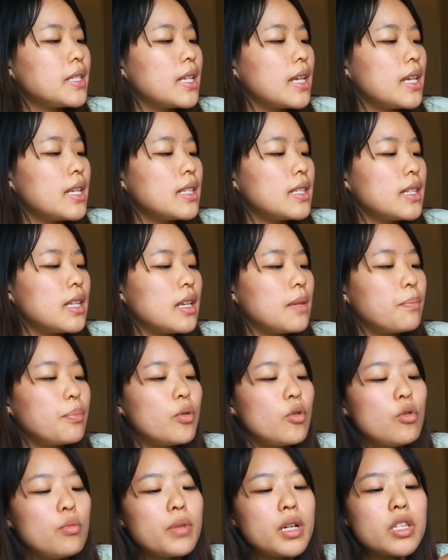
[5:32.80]
is the
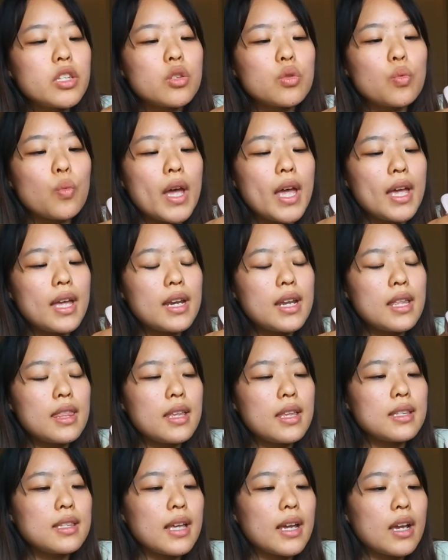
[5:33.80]
Puma suede in
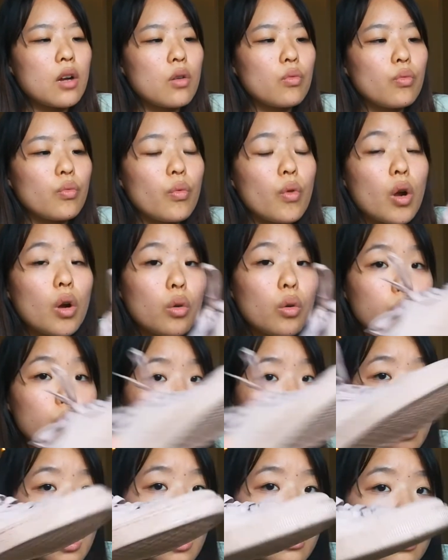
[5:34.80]
this like rose
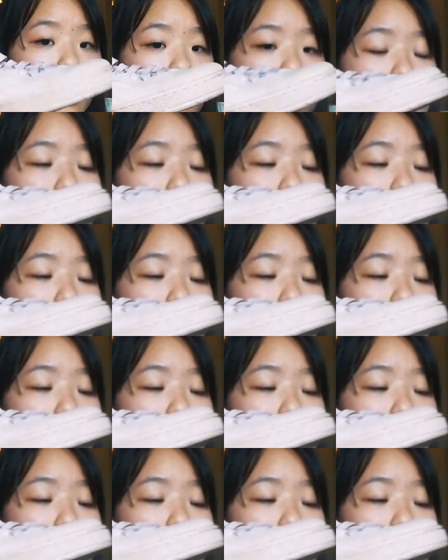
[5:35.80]
color, and